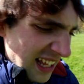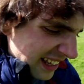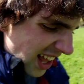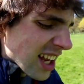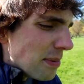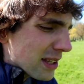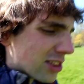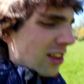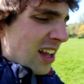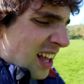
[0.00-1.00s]

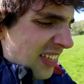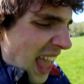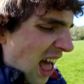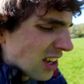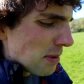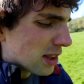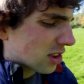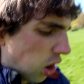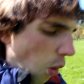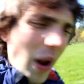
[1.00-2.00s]
The hell you mean
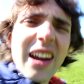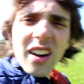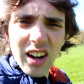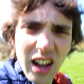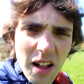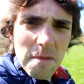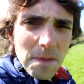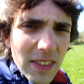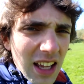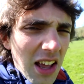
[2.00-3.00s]
Twitter?
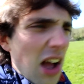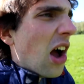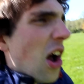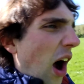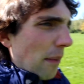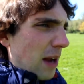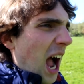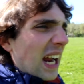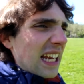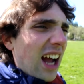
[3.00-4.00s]
I'm
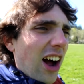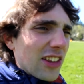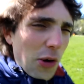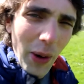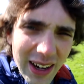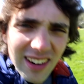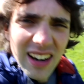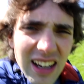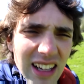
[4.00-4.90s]
cocky on Twitter.